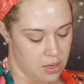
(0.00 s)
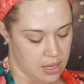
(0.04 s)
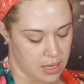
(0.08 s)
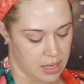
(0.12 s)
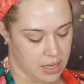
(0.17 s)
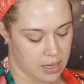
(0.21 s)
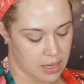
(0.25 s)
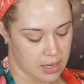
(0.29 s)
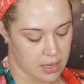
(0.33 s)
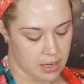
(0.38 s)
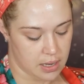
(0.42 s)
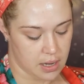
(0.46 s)

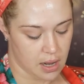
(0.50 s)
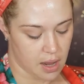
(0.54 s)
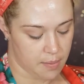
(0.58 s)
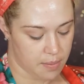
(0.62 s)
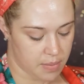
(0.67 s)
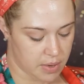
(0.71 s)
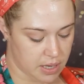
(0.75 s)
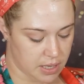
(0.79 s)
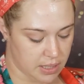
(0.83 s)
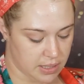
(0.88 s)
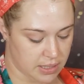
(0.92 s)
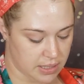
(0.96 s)
And I'm
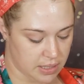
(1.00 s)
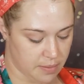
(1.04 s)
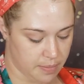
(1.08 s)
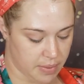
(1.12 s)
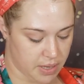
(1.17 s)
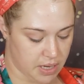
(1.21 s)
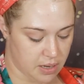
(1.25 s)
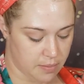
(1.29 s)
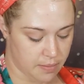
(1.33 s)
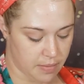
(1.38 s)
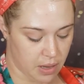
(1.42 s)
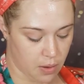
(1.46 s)
going to dip
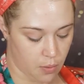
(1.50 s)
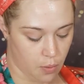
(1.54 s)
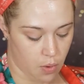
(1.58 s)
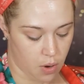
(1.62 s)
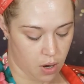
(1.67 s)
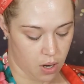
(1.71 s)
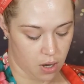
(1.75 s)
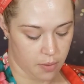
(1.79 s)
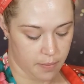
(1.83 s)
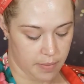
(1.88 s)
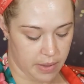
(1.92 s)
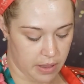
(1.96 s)
into my
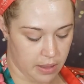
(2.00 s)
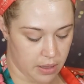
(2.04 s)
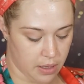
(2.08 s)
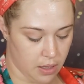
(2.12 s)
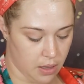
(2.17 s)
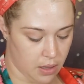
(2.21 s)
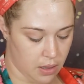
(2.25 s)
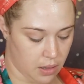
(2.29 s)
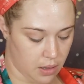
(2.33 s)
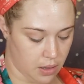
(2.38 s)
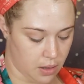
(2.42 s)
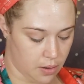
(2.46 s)
Watermelon
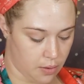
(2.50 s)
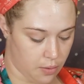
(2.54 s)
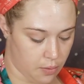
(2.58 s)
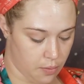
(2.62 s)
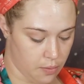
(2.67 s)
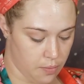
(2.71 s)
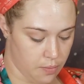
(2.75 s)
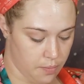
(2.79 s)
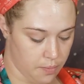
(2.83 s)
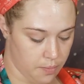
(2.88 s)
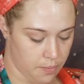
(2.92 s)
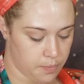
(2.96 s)

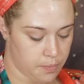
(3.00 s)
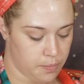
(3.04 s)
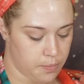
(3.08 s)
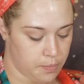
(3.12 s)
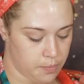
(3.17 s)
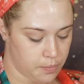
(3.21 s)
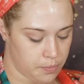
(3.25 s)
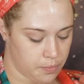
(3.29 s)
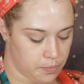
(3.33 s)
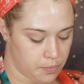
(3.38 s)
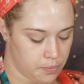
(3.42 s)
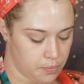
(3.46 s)
Glow.
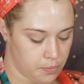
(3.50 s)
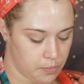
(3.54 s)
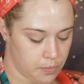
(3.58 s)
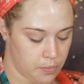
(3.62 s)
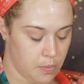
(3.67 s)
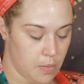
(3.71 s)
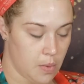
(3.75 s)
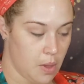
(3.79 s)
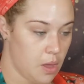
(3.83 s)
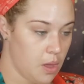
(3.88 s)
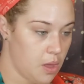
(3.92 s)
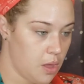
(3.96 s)

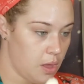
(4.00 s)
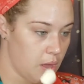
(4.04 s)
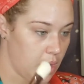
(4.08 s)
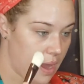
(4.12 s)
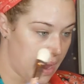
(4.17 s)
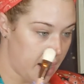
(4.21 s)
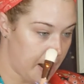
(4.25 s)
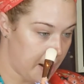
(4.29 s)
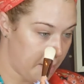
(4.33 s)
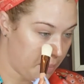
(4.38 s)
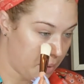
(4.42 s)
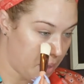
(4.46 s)

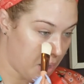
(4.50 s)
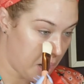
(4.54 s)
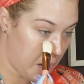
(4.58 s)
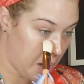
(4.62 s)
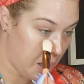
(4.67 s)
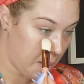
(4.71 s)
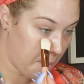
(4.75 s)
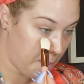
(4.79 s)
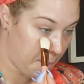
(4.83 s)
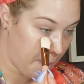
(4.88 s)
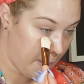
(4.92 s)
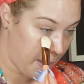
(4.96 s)
And I'm going
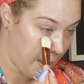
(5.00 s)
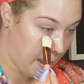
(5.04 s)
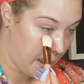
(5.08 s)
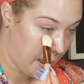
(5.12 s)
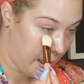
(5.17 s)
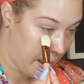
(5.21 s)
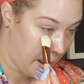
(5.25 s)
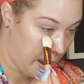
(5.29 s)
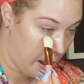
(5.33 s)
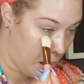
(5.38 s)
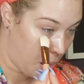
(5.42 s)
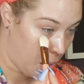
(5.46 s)
to
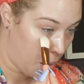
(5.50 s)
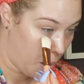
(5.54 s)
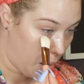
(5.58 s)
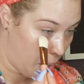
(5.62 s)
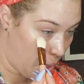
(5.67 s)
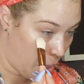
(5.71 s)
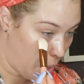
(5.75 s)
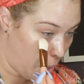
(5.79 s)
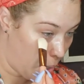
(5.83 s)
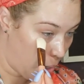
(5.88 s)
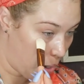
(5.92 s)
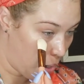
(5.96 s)
pat
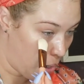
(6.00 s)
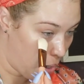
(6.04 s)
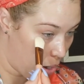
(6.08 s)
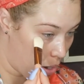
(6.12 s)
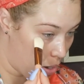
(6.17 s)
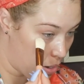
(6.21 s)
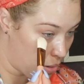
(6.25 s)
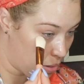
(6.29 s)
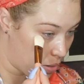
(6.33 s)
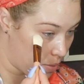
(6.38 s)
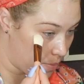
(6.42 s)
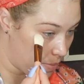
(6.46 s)
her
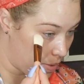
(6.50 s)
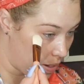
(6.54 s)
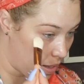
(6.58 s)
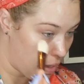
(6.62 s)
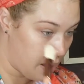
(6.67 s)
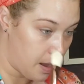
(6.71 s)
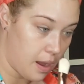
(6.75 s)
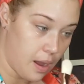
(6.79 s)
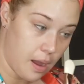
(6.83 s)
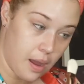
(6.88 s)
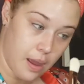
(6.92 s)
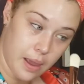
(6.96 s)
under my
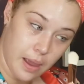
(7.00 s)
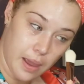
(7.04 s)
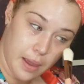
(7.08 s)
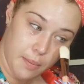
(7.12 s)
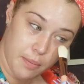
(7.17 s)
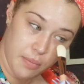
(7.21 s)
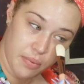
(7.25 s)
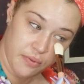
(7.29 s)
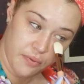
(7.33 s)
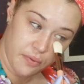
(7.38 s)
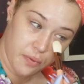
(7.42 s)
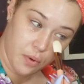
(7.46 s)
eye
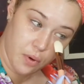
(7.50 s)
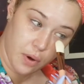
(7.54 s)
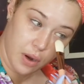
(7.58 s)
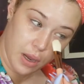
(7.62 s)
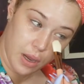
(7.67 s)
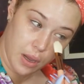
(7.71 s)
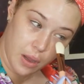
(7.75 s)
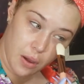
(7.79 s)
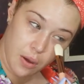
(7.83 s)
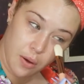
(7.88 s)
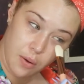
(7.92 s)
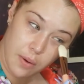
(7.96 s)
before I
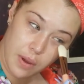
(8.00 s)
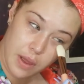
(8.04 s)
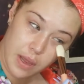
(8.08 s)
go